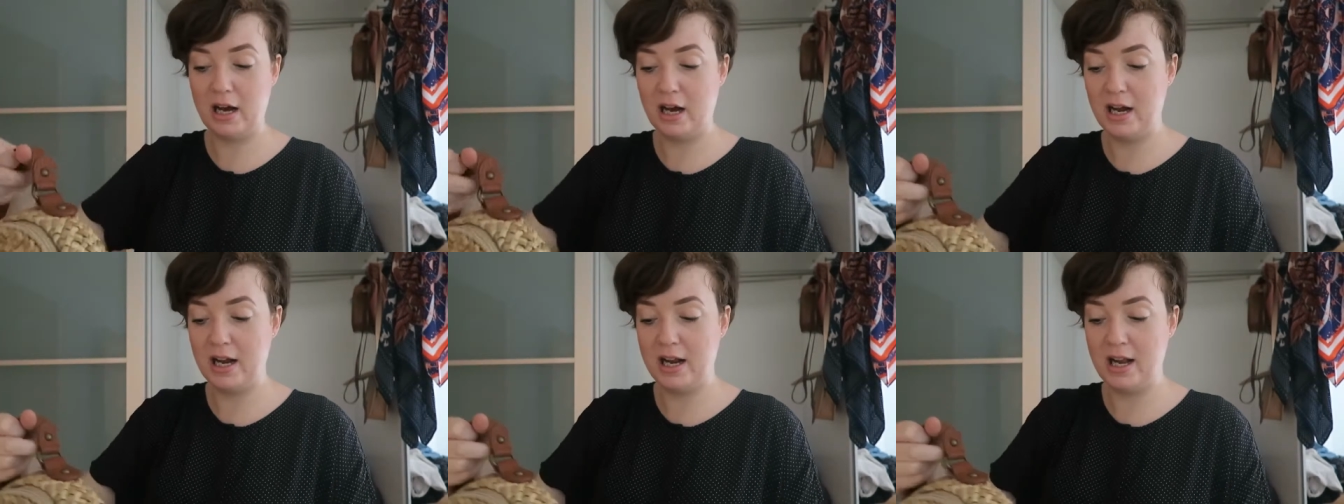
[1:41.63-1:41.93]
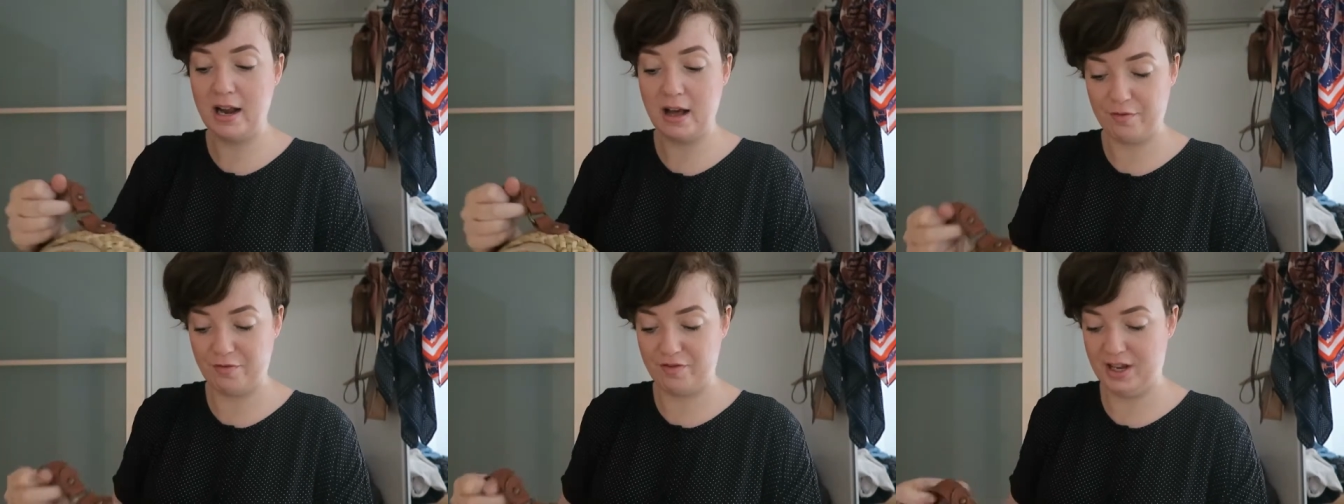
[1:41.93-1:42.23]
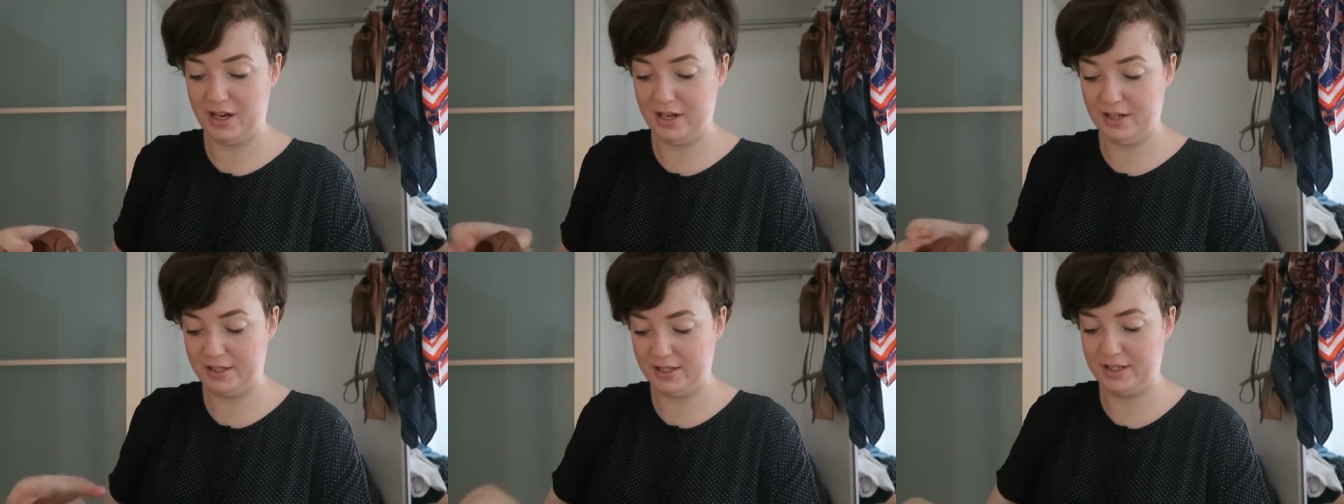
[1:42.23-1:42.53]
I love
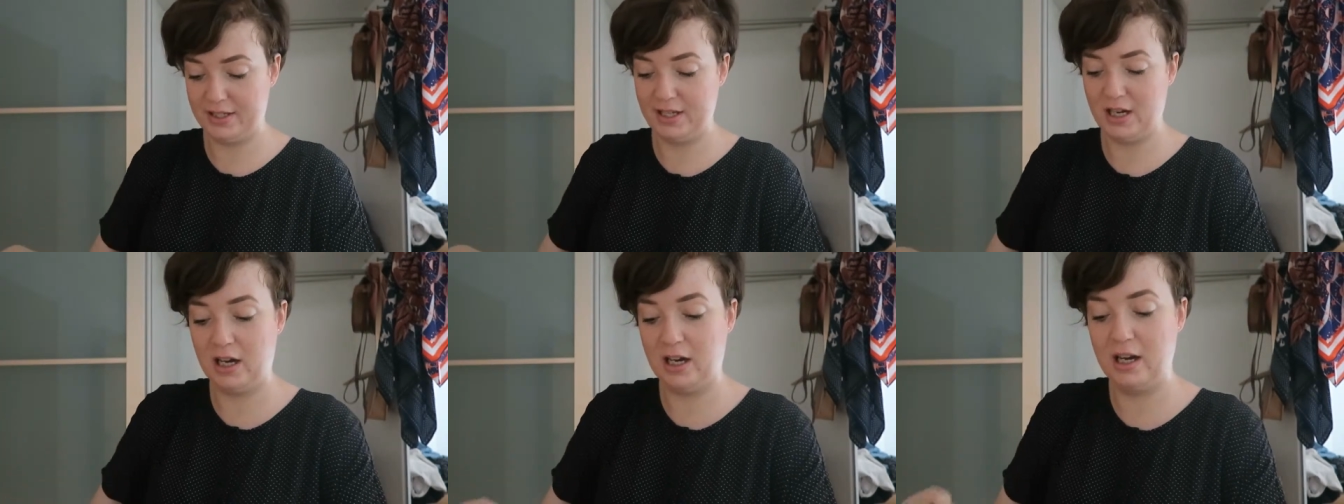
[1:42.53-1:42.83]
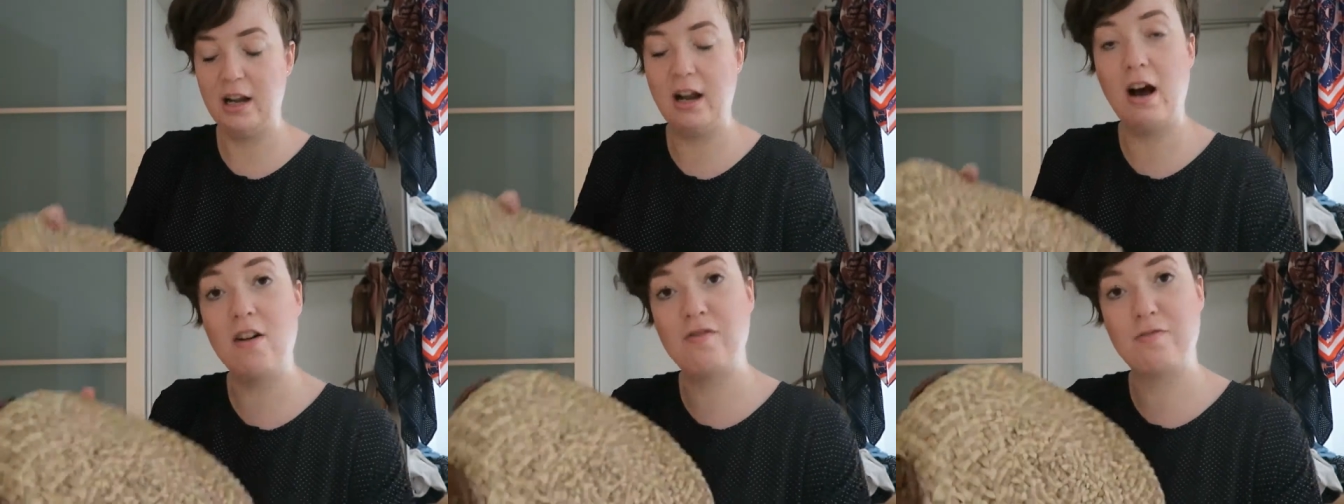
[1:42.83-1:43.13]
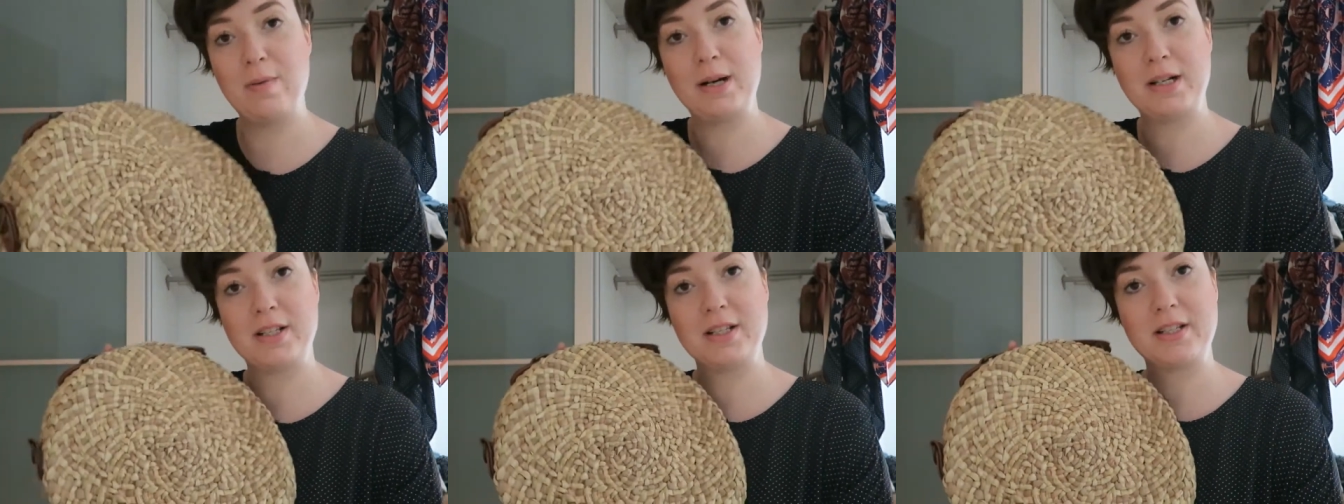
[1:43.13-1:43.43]
this. I
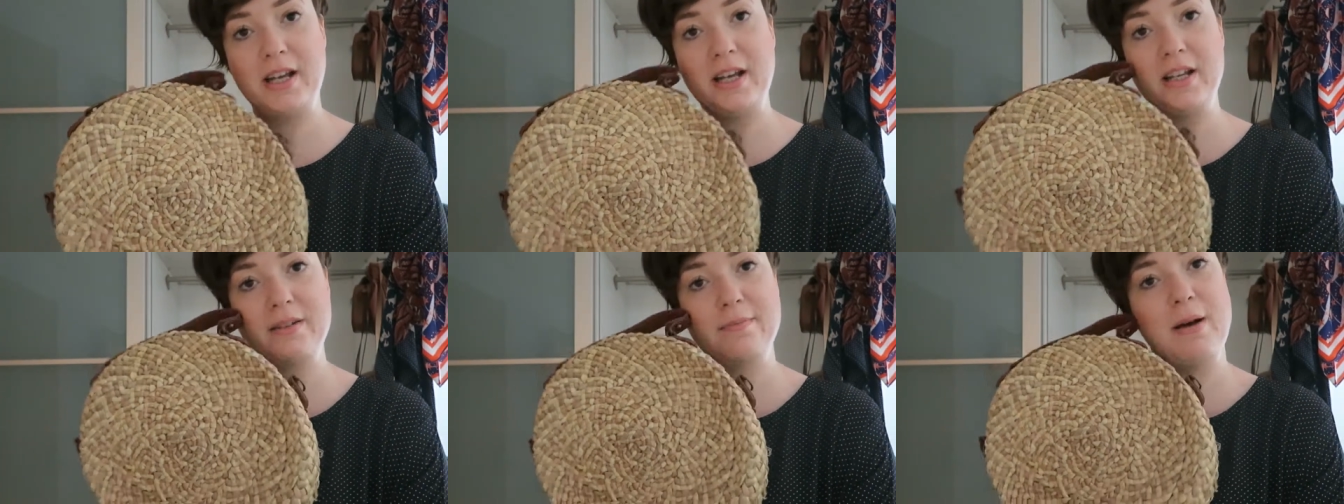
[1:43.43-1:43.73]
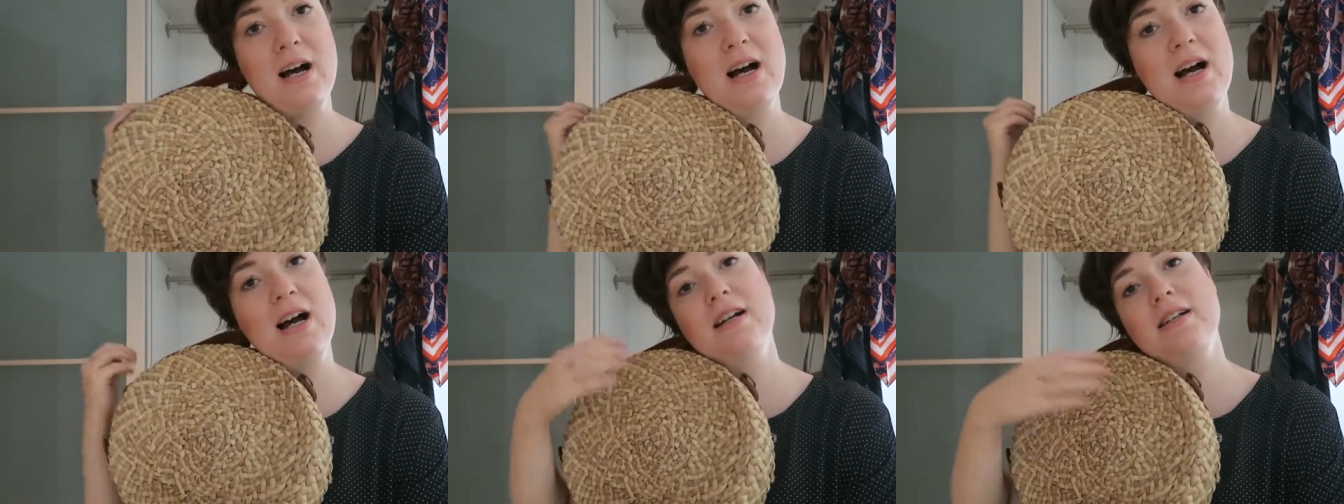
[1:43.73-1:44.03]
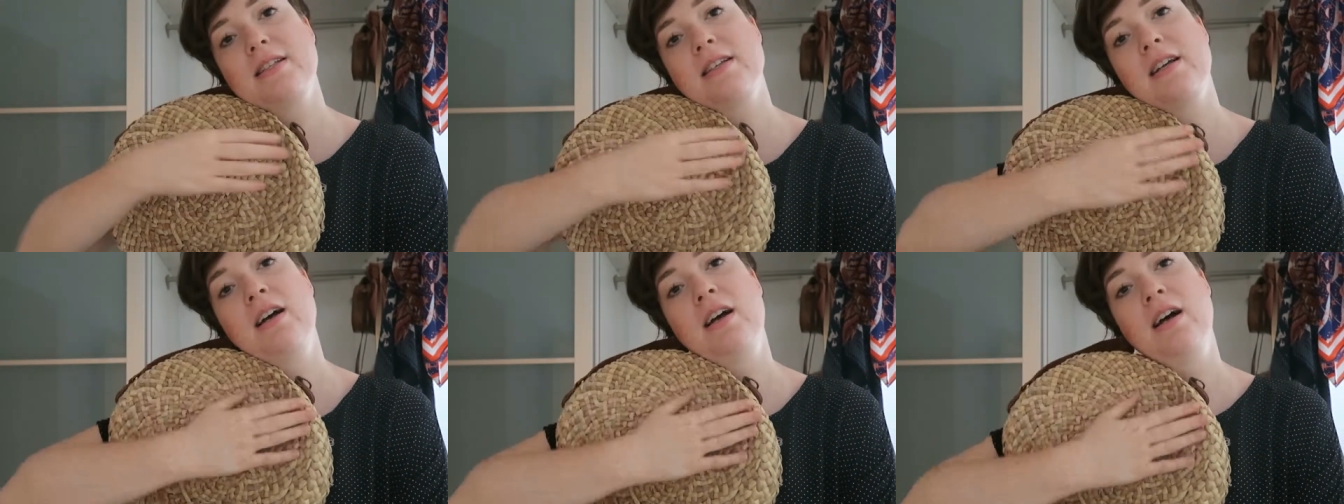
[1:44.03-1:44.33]
love basket
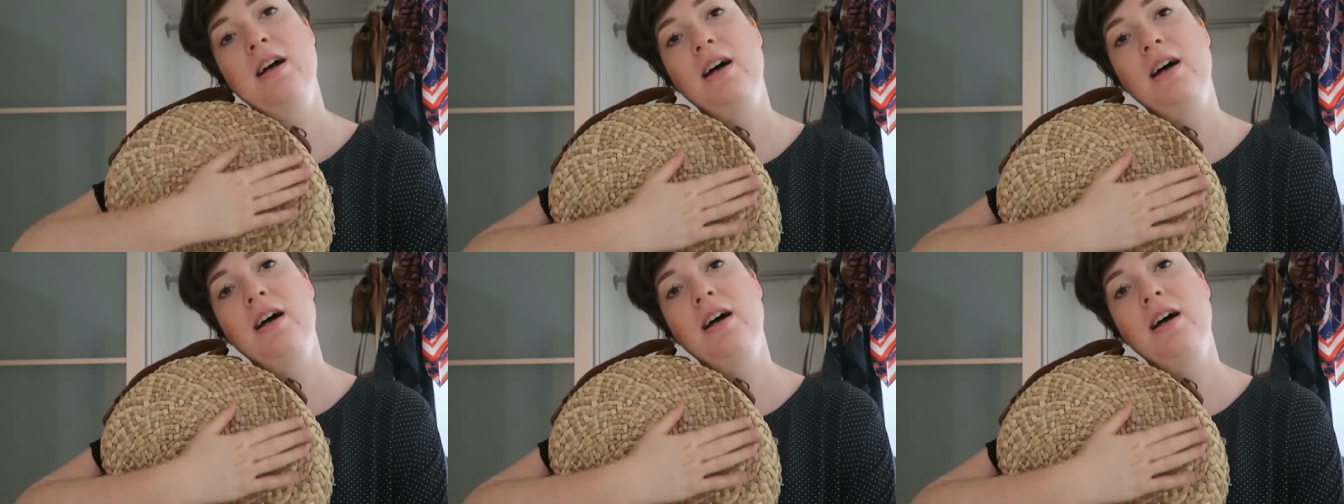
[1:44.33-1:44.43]
bags.